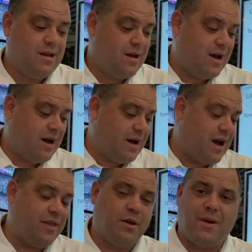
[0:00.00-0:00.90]

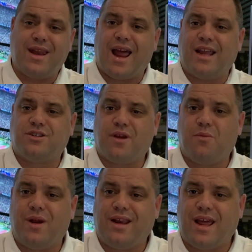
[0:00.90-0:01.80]
I think we had 9 straight
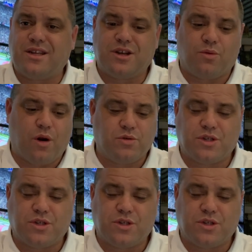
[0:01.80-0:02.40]
winning days in a row.